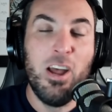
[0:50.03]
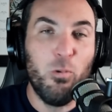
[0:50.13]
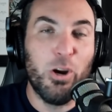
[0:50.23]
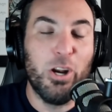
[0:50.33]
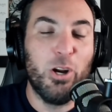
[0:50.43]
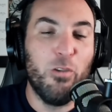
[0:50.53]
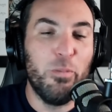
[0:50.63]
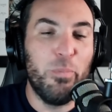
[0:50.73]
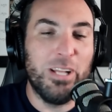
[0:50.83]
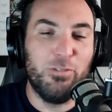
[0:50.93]
we're going to go over the
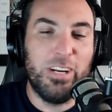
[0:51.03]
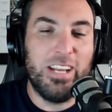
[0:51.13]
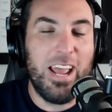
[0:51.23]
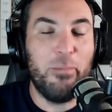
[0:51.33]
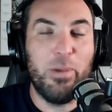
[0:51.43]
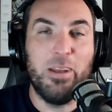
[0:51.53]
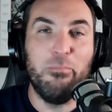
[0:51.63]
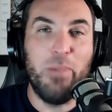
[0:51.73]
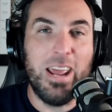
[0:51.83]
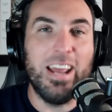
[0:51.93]
bets recap,
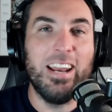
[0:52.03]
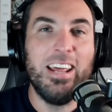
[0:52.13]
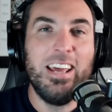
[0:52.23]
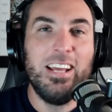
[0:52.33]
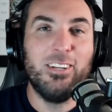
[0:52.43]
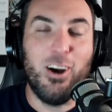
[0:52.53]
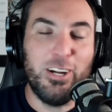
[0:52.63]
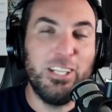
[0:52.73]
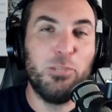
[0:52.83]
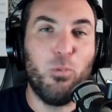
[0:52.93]
and man,
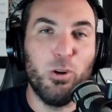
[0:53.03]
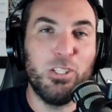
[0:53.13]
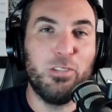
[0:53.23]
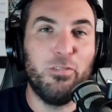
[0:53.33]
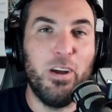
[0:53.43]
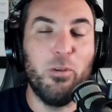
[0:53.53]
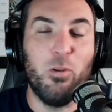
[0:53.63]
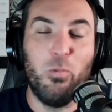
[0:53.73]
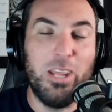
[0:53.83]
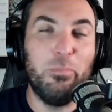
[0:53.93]
talking sports is fun,
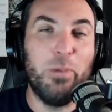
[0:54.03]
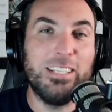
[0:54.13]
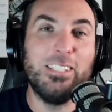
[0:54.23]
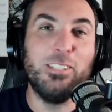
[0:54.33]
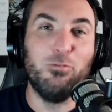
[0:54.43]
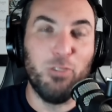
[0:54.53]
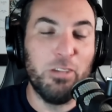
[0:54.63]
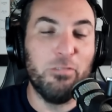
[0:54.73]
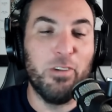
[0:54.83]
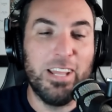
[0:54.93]
but winning bets is
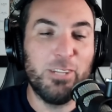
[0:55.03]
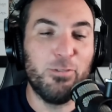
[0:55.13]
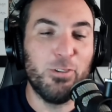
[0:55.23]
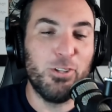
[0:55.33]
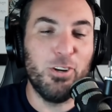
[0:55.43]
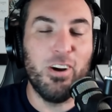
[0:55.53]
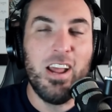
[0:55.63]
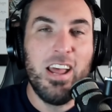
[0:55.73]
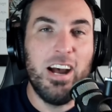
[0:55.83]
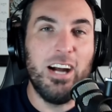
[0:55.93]
really fun. That's for sure.
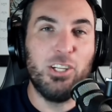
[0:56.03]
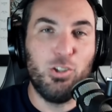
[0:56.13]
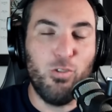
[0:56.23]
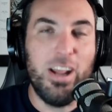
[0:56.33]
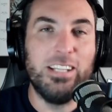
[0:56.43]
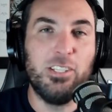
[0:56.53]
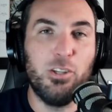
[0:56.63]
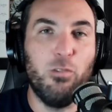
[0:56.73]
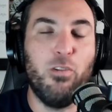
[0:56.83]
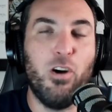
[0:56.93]
Uh, trends
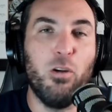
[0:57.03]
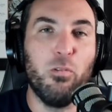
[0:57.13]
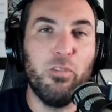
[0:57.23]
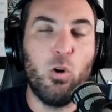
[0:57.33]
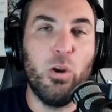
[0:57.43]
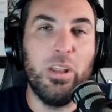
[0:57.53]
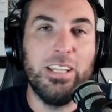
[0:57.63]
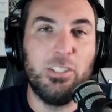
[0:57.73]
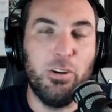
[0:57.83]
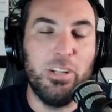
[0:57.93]
so far, we're recording
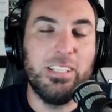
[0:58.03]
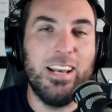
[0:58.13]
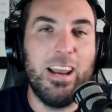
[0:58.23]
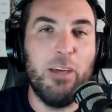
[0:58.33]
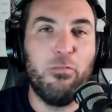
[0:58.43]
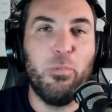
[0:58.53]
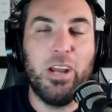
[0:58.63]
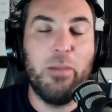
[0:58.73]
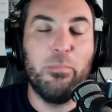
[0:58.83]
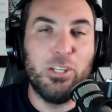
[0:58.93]
this during the Sunday night football
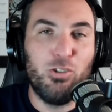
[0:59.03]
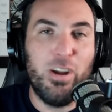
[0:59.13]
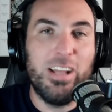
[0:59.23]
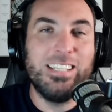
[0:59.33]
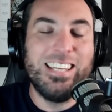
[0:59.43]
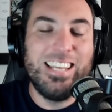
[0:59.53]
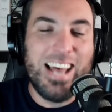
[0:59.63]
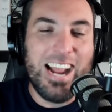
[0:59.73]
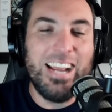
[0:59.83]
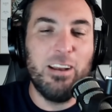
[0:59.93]
game, but the trends
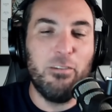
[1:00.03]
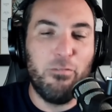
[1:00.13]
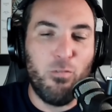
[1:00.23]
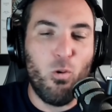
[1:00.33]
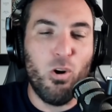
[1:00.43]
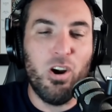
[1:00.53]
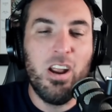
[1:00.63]
nine and four,